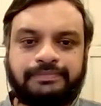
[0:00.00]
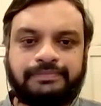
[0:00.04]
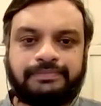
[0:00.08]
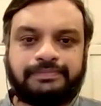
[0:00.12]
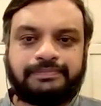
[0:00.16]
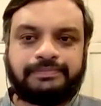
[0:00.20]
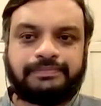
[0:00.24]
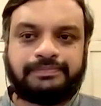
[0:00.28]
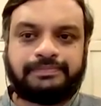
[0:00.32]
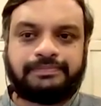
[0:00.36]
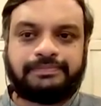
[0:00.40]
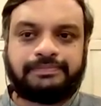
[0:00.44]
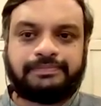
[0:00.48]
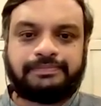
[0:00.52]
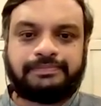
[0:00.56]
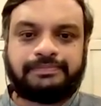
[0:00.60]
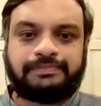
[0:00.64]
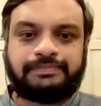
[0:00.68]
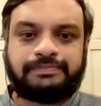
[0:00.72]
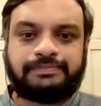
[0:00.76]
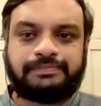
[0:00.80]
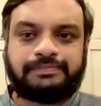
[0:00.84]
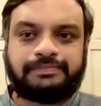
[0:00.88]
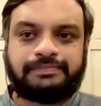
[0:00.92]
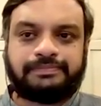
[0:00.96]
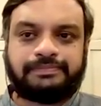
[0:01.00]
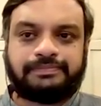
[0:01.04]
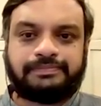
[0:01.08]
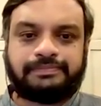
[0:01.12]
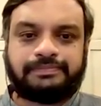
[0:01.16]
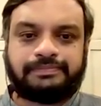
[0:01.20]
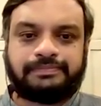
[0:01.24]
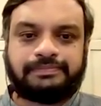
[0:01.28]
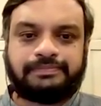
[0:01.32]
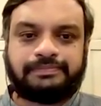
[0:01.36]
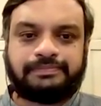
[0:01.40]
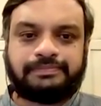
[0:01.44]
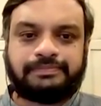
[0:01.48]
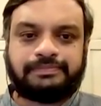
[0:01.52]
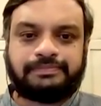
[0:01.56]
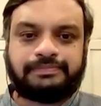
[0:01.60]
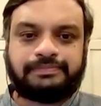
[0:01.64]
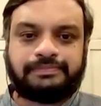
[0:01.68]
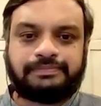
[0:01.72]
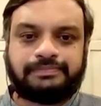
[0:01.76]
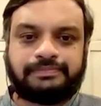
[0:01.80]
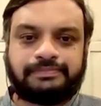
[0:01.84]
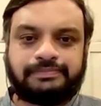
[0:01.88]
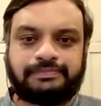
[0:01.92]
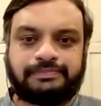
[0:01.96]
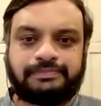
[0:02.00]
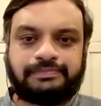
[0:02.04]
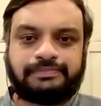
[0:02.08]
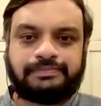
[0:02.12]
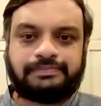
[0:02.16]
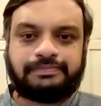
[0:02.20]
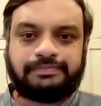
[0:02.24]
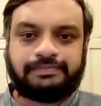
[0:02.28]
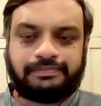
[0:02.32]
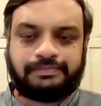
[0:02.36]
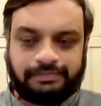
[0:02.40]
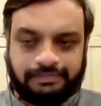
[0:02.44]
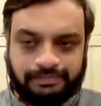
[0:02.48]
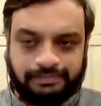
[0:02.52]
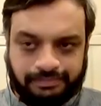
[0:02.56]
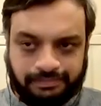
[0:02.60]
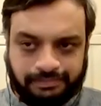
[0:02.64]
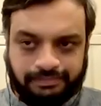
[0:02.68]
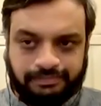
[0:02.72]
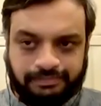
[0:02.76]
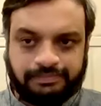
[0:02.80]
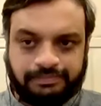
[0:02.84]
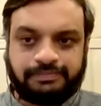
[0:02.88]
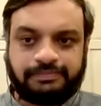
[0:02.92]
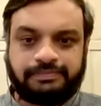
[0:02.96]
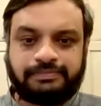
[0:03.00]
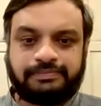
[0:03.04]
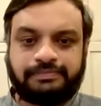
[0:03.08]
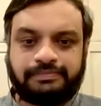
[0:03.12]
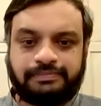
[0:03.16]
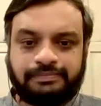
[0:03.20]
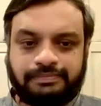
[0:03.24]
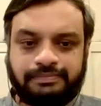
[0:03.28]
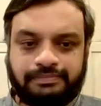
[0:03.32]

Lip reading: This person isn't speaking.